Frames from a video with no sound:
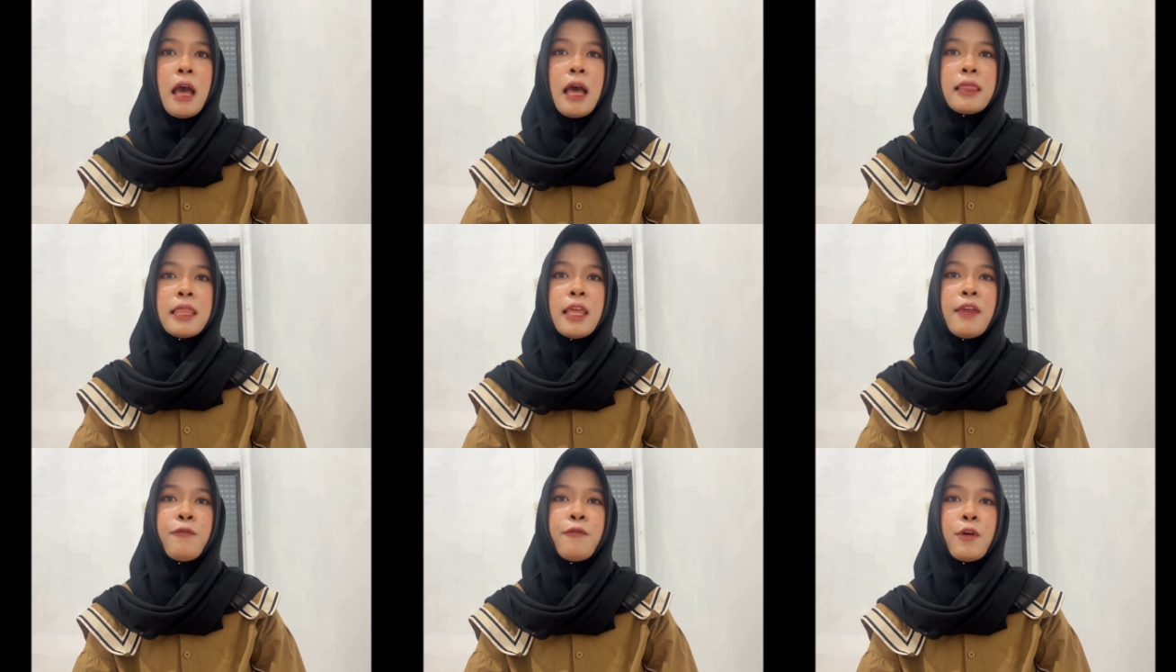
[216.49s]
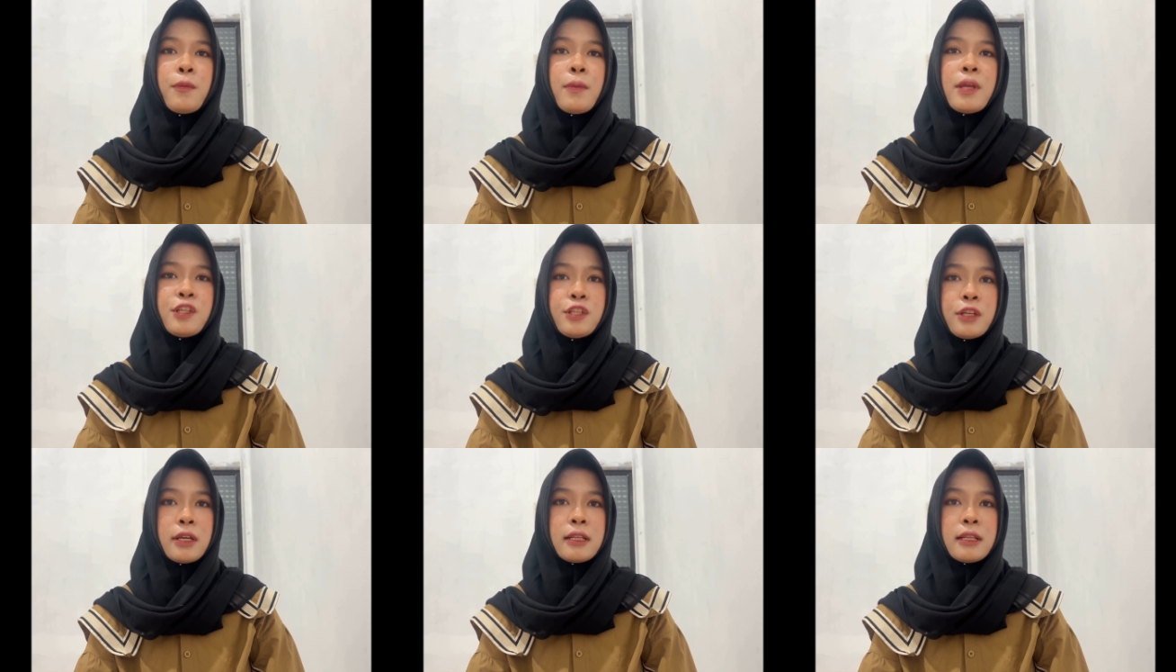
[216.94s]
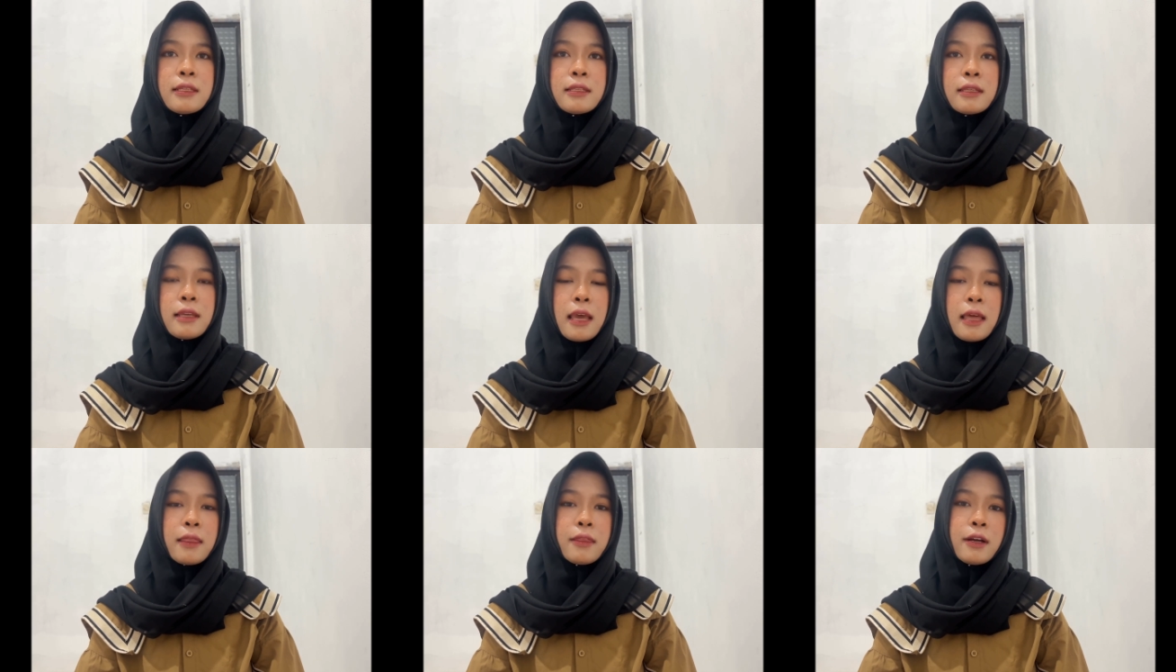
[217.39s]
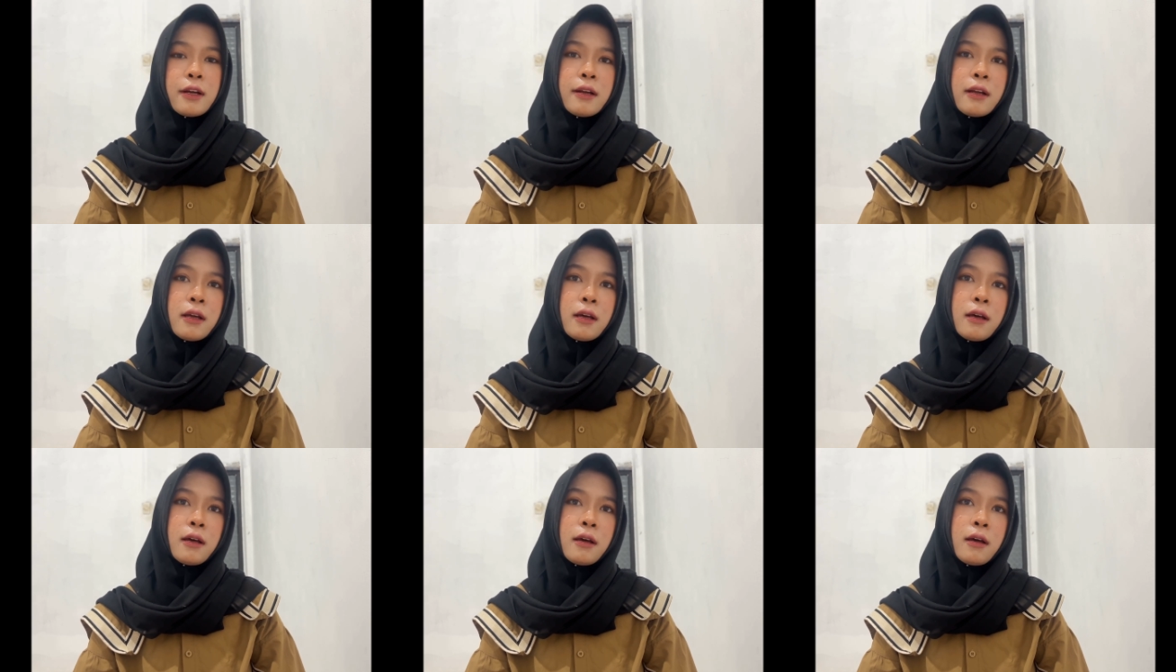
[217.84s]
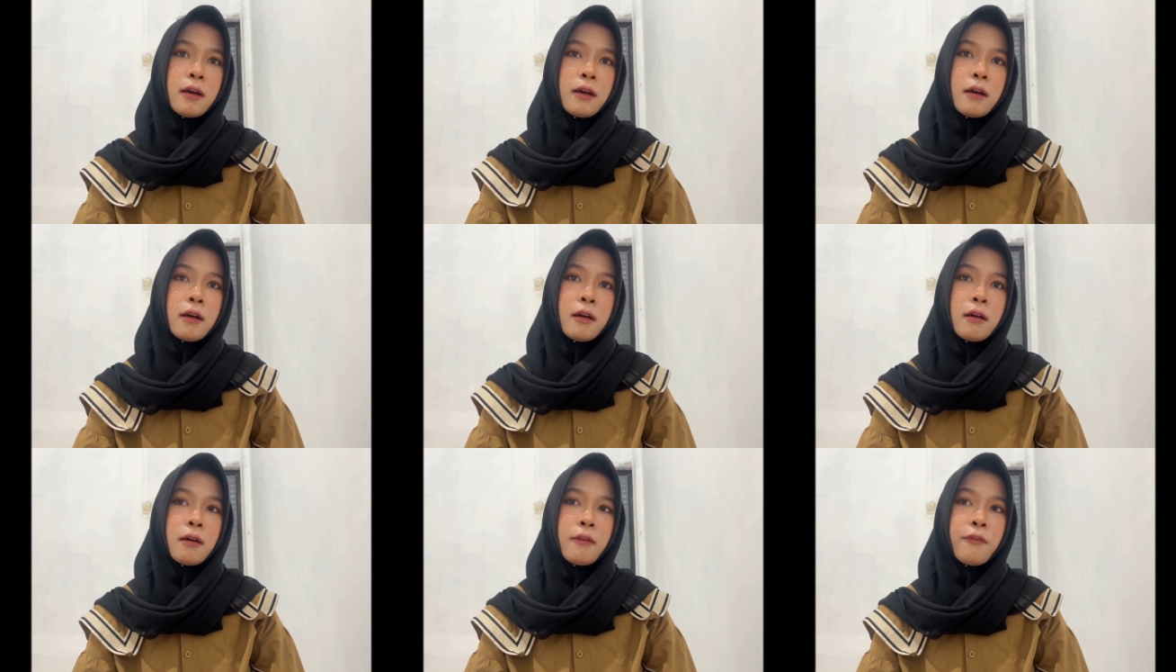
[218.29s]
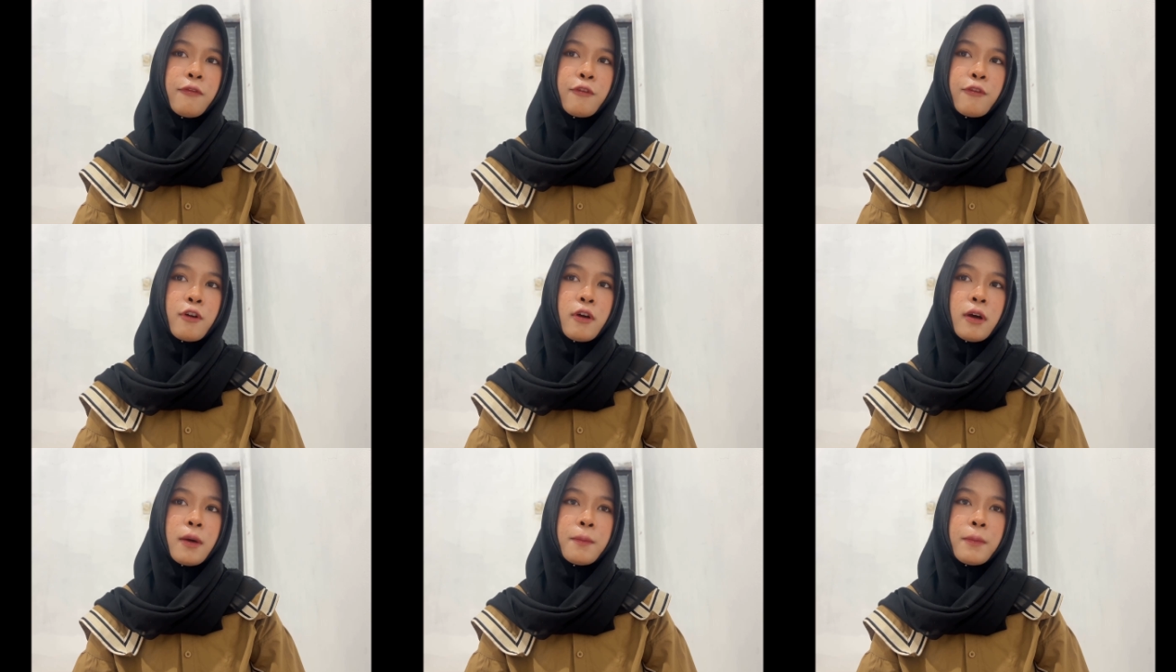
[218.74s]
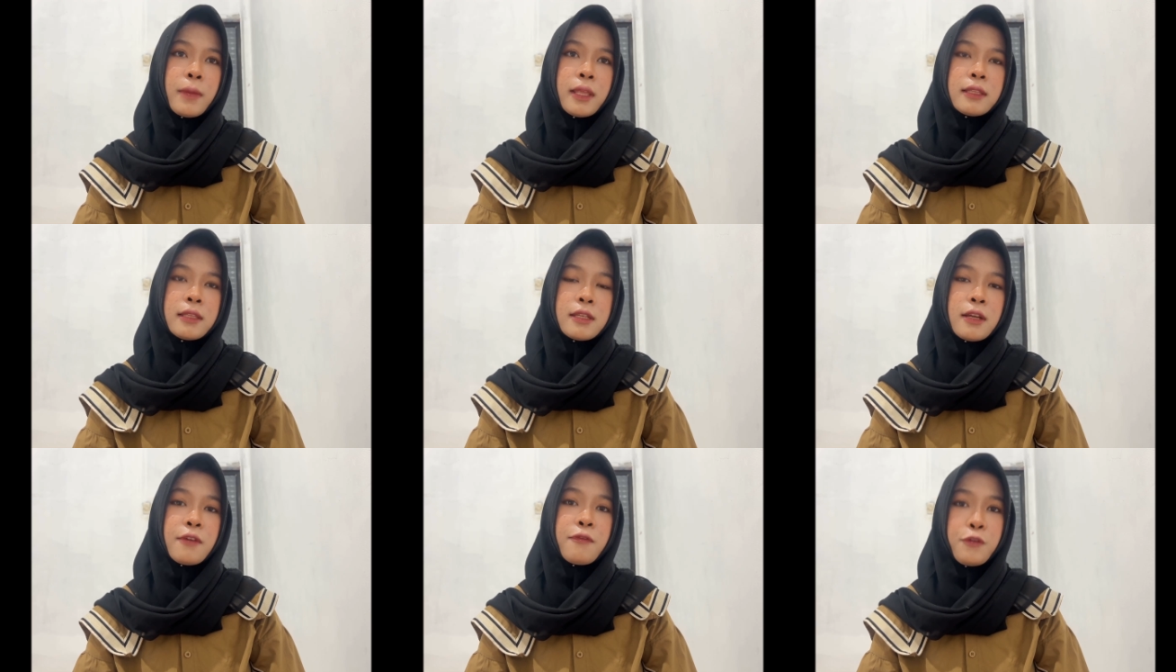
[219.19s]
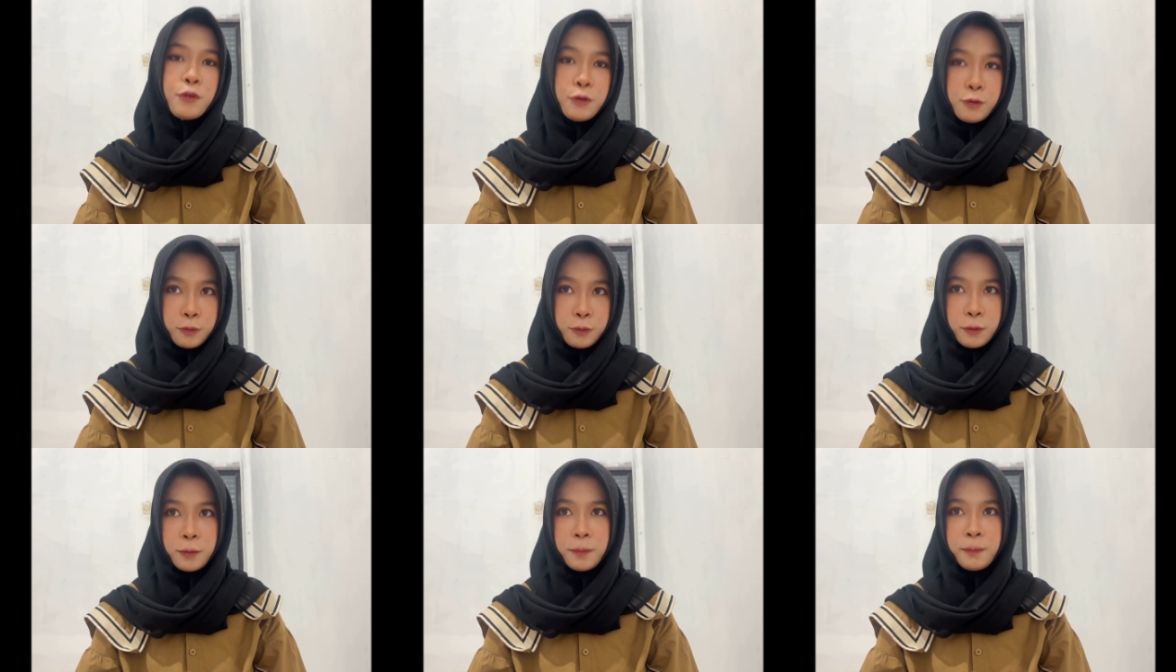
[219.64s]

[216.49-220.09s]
The information gathered from interview